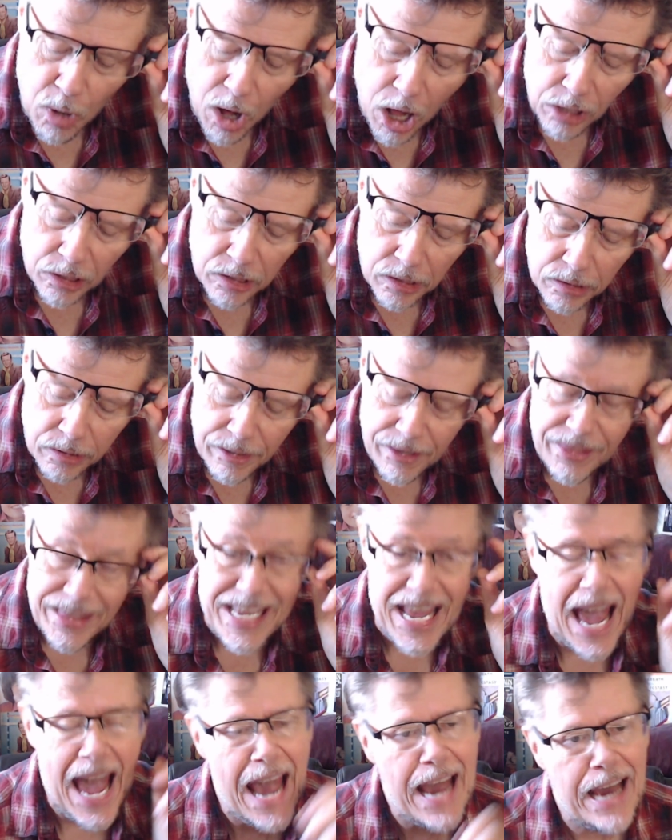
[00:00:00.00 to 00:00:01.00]
All
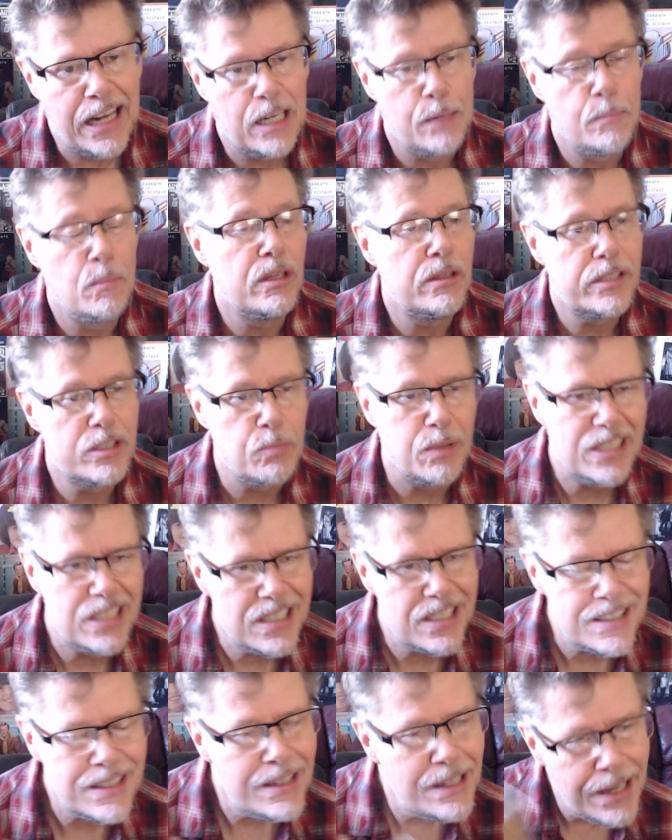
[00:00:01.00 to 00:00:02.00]
the Animals, which
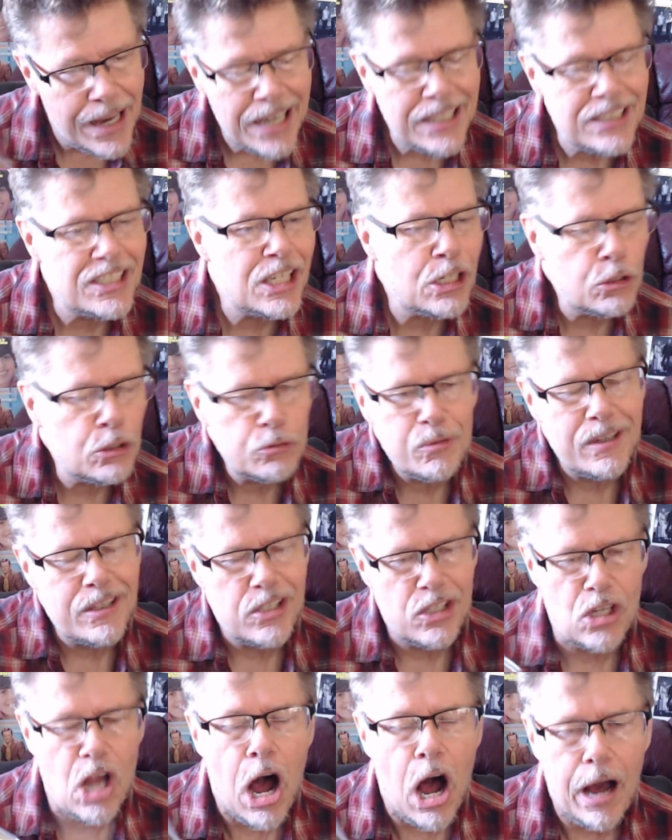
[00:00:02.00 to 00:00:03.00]
is a children's
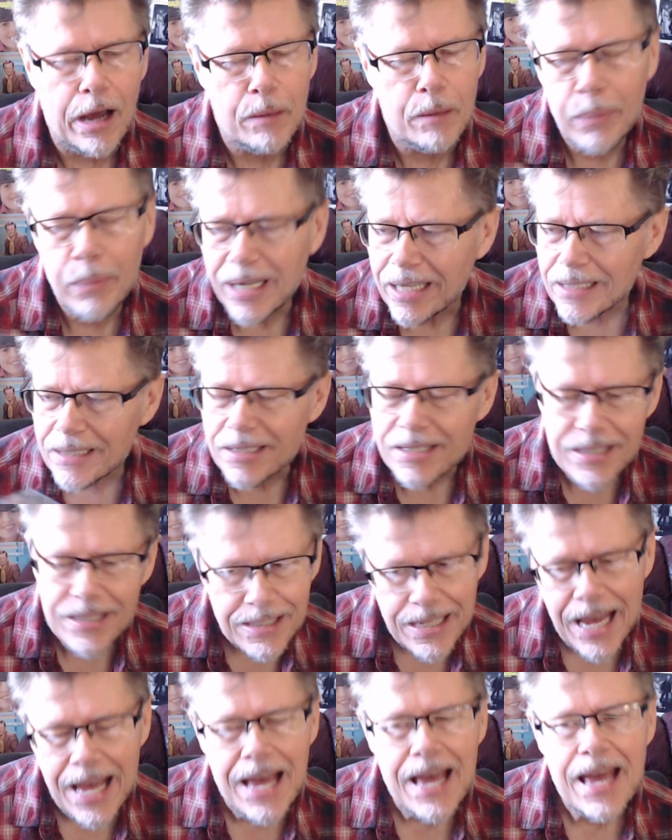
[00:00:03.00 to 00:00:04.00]
song, but it's
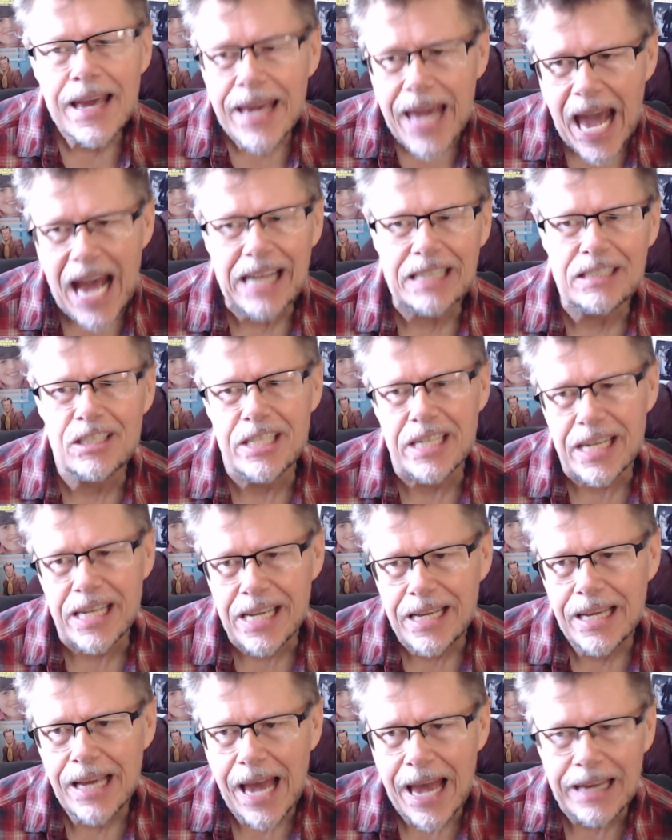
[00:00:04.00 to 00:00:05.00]

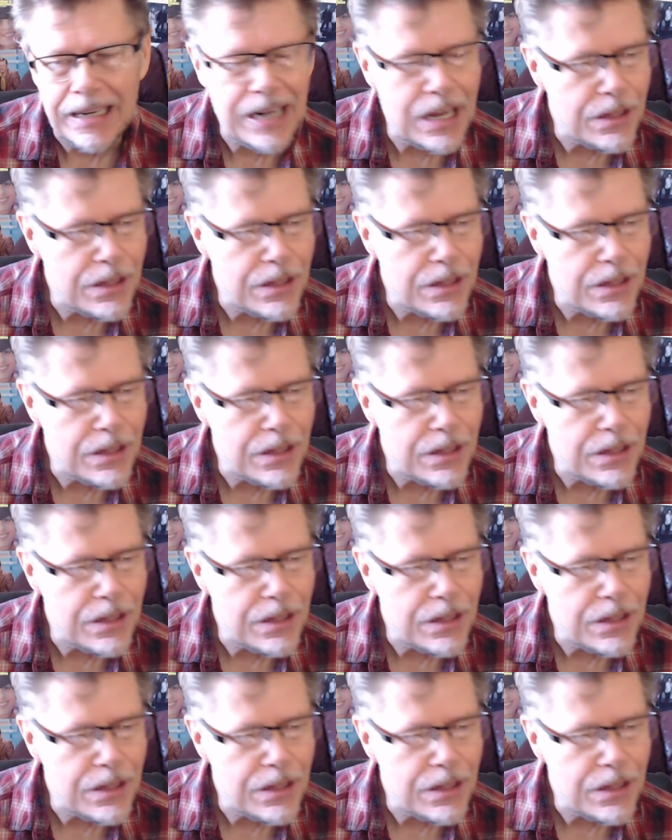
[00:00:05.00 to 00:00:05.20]
catchy, and I